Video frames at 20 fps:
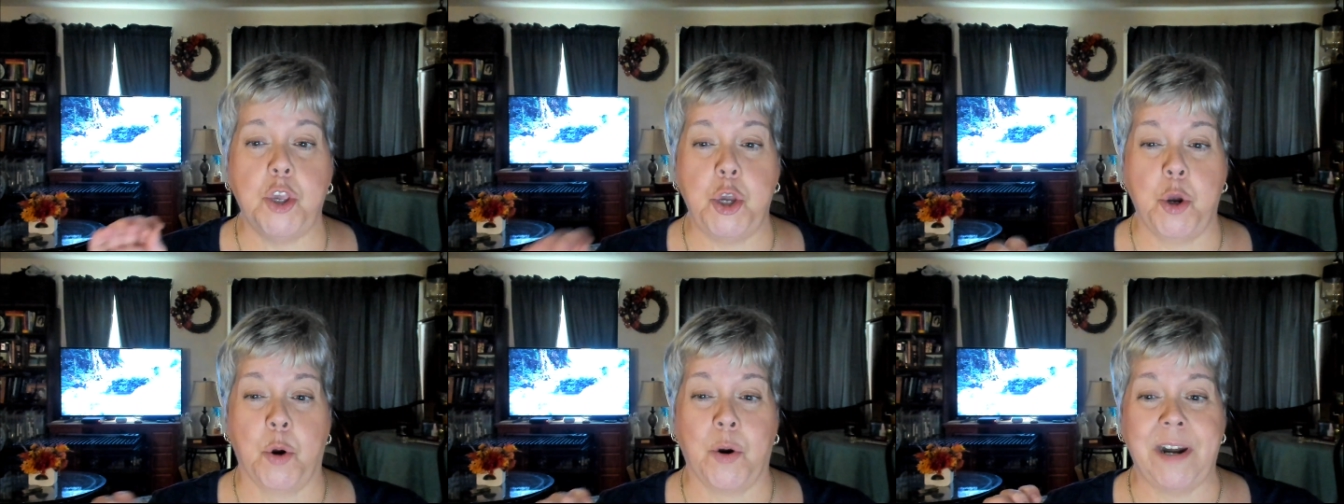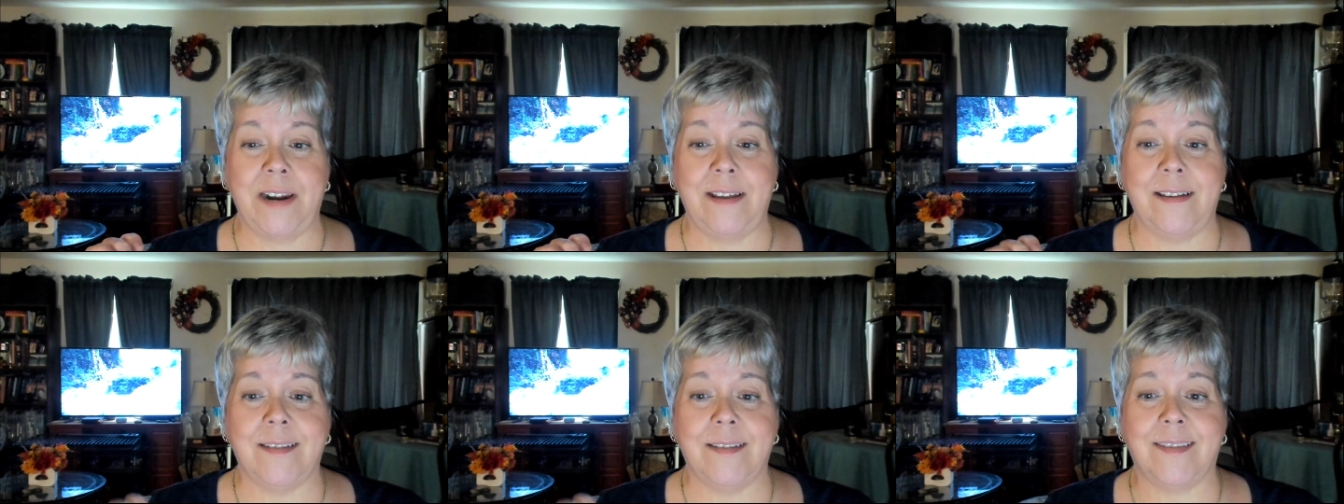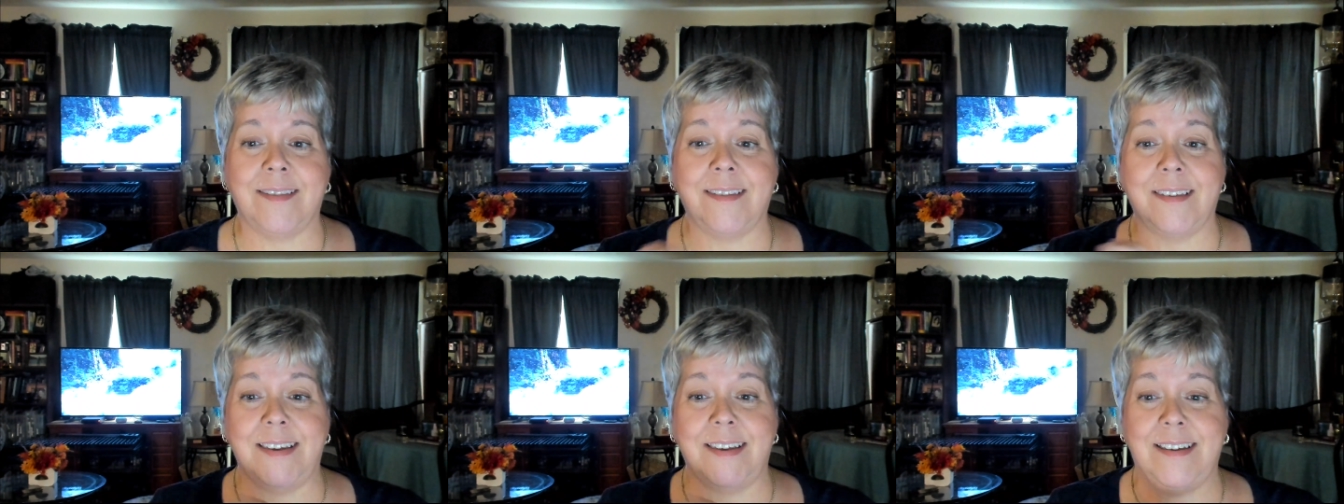
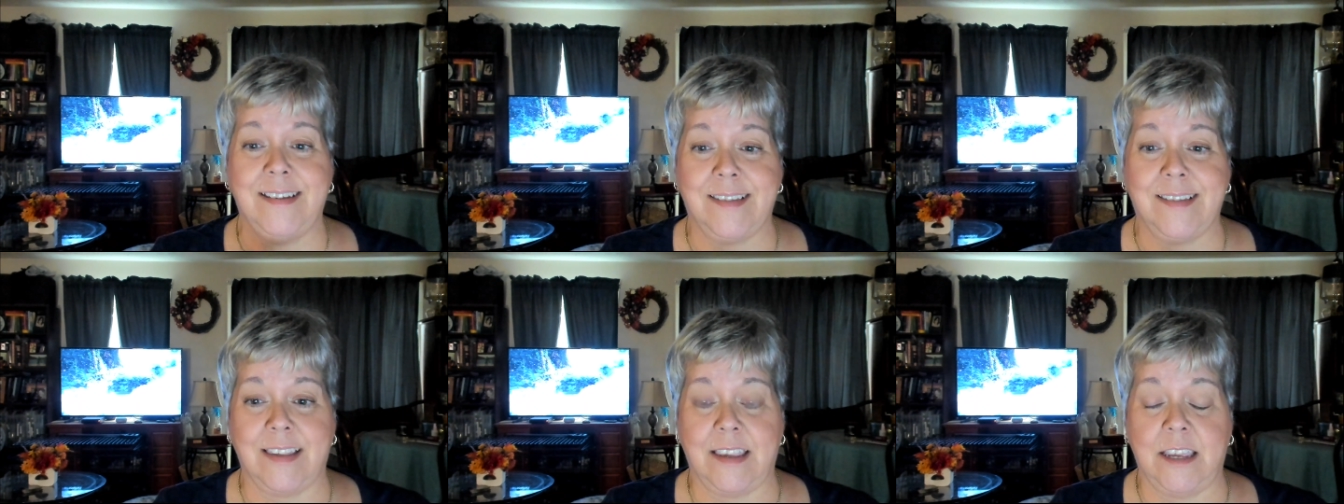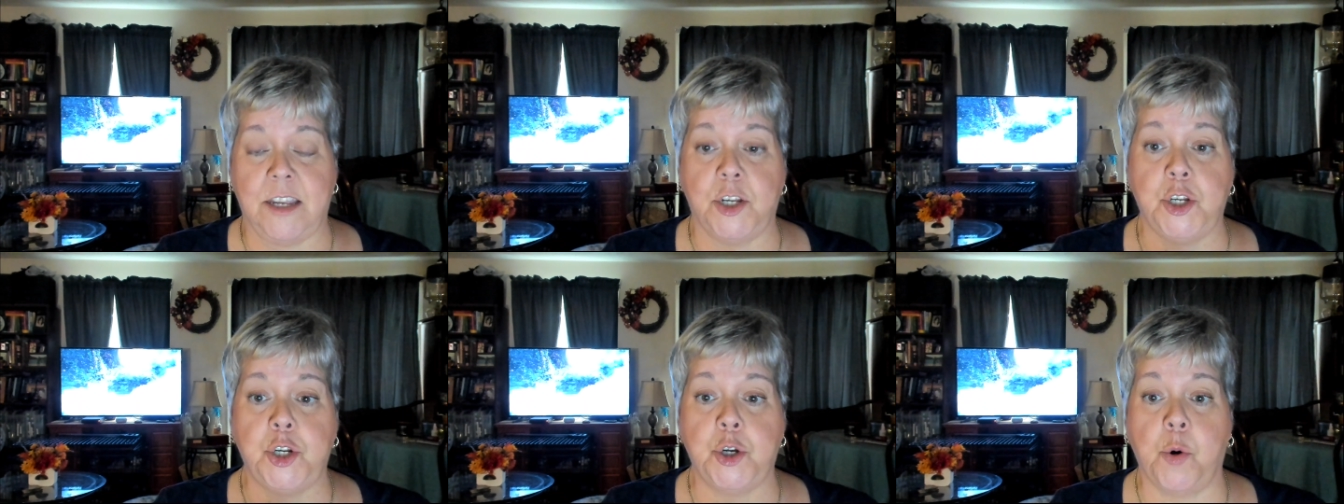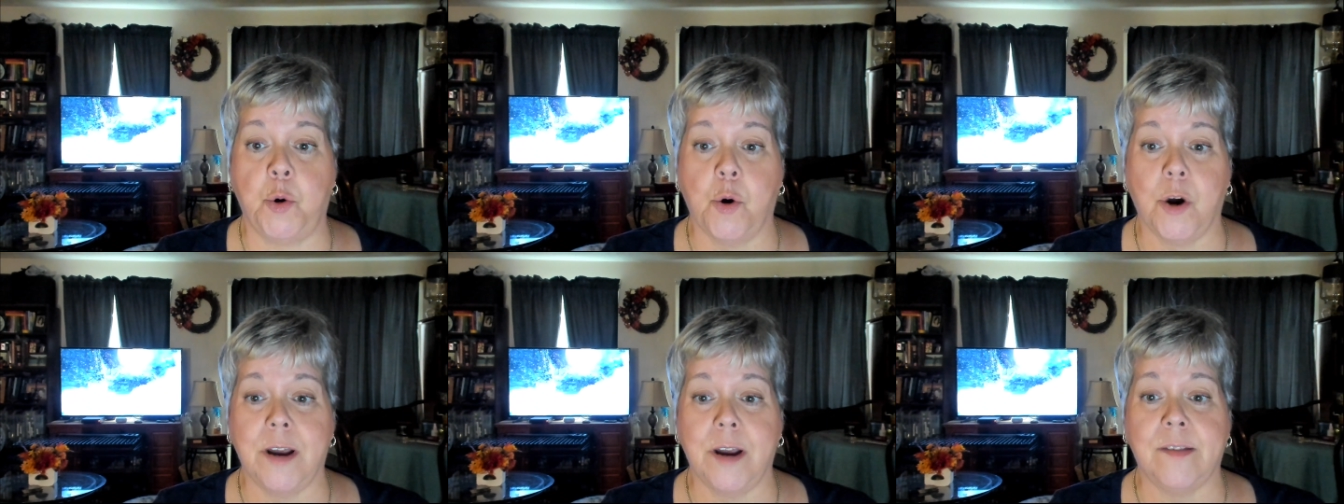Uranus is in
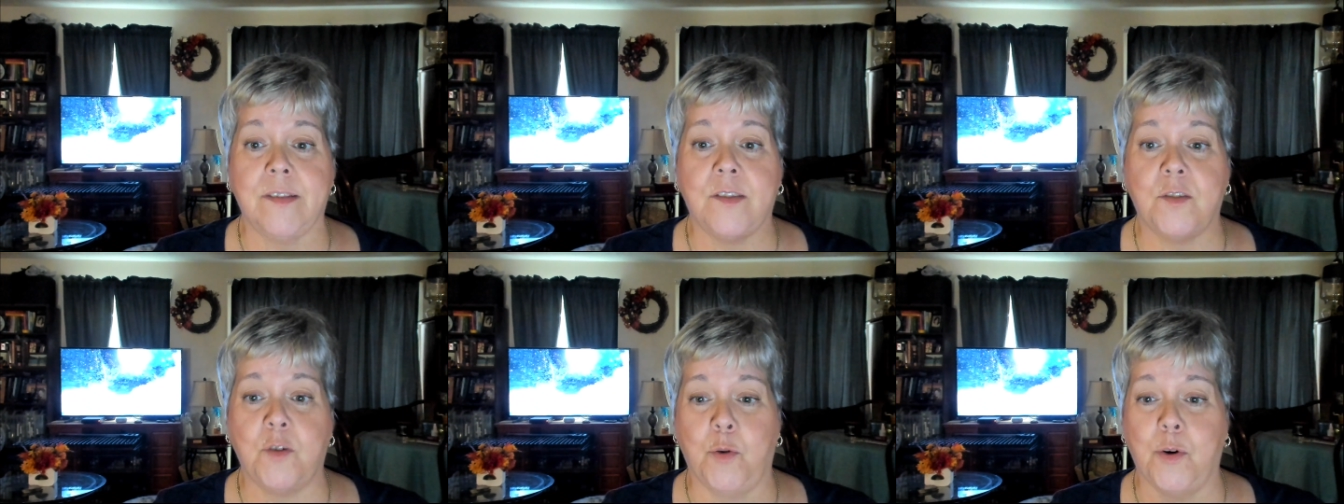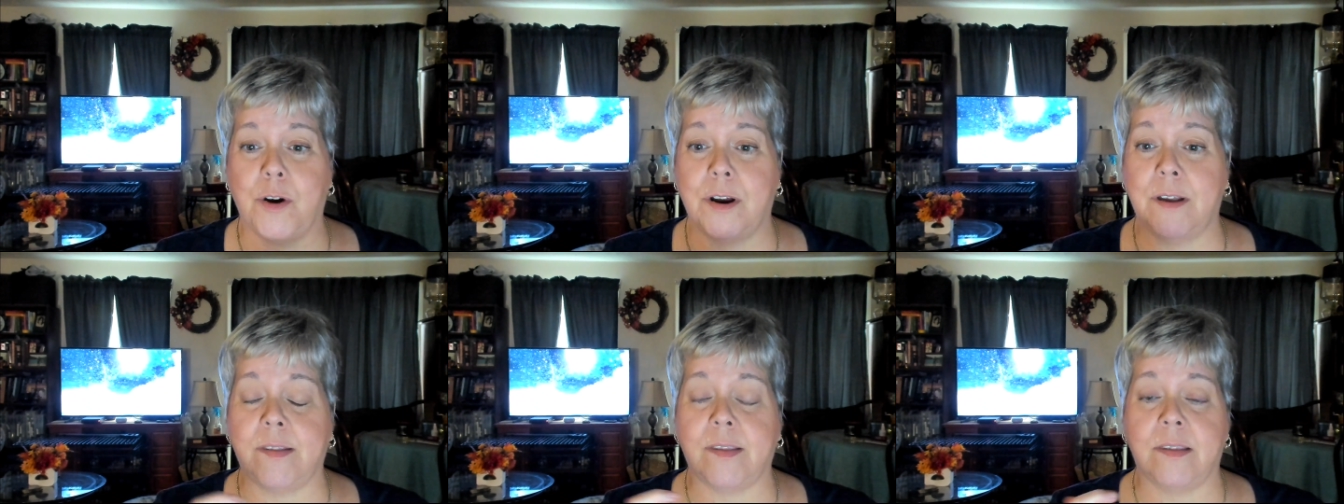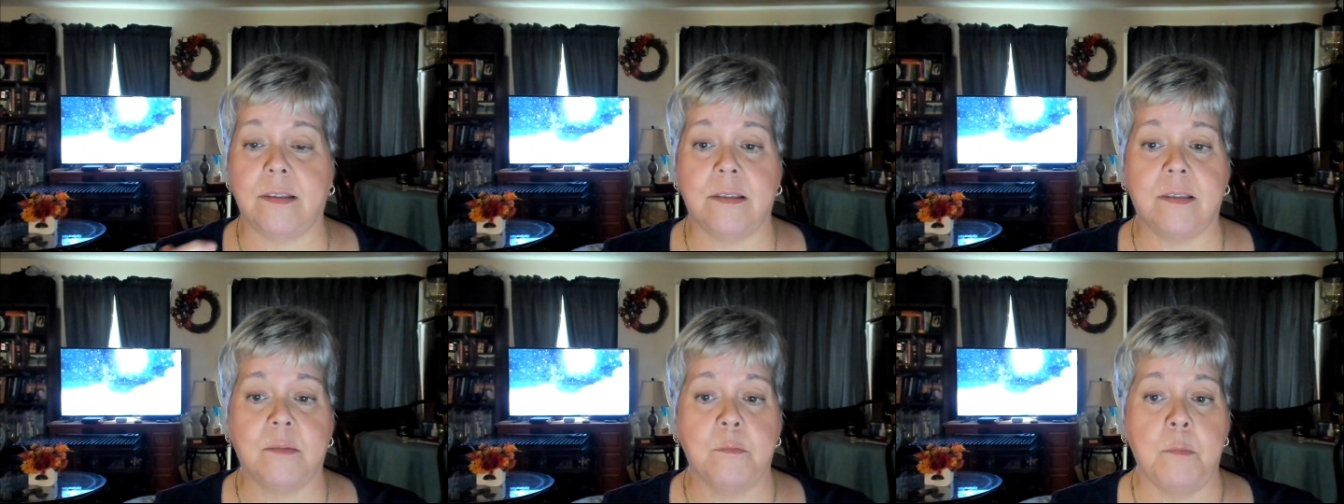Taurus. Taurus
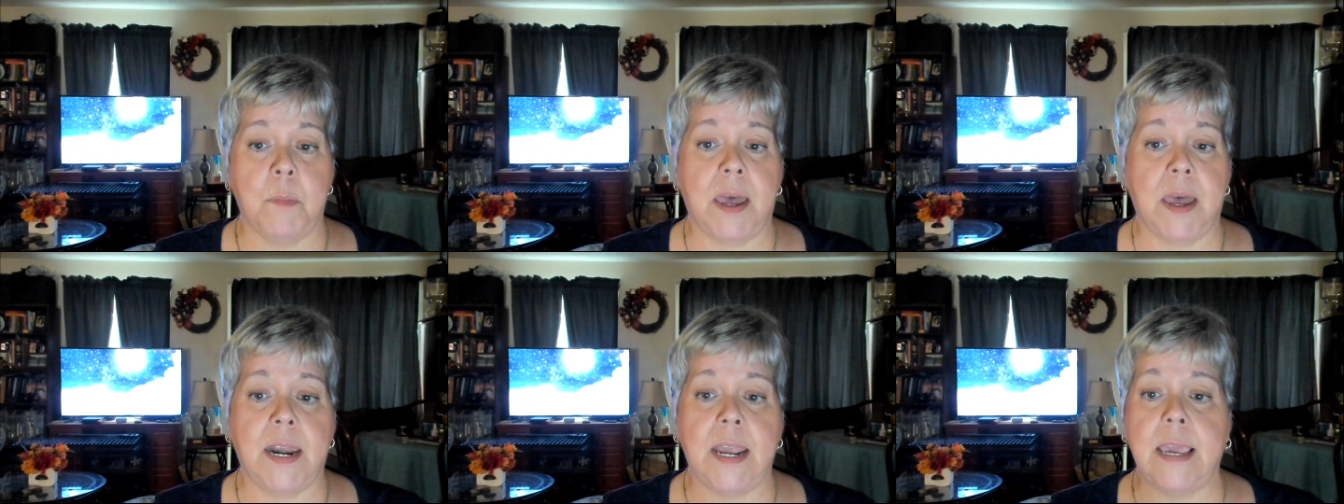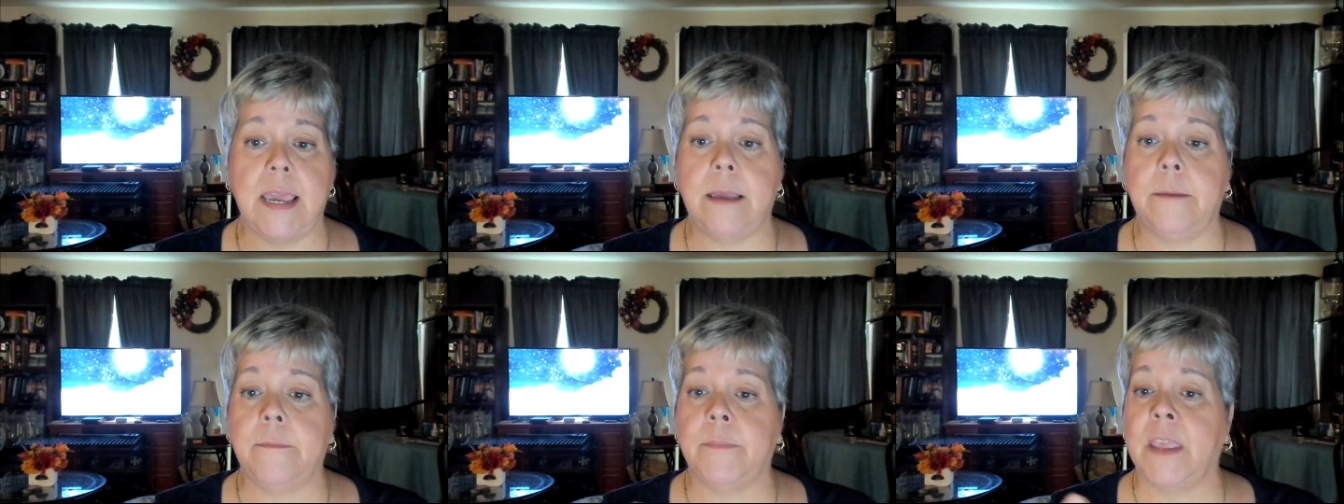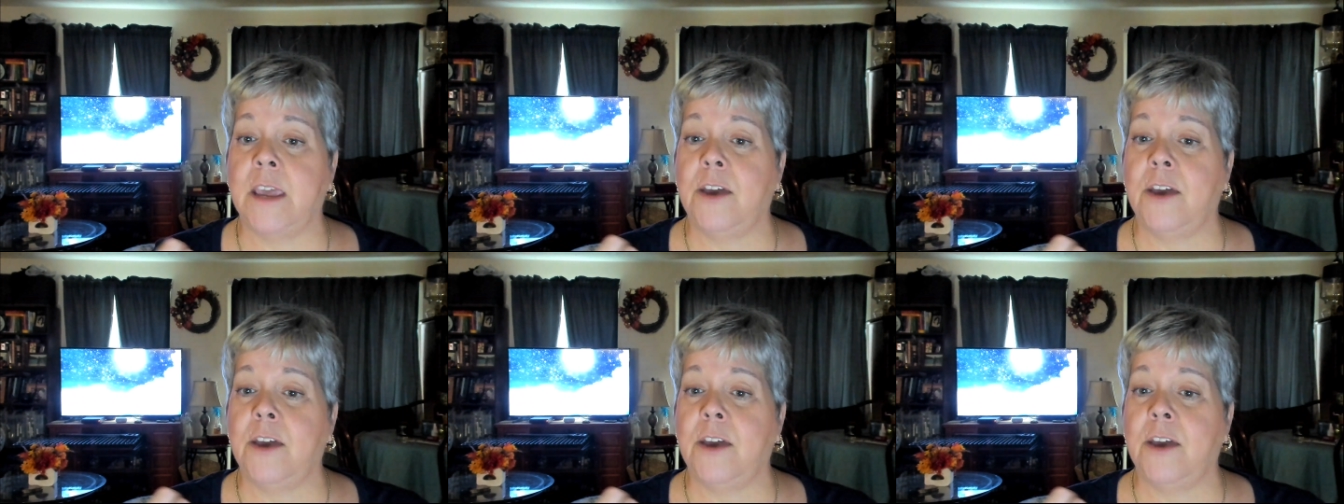is money.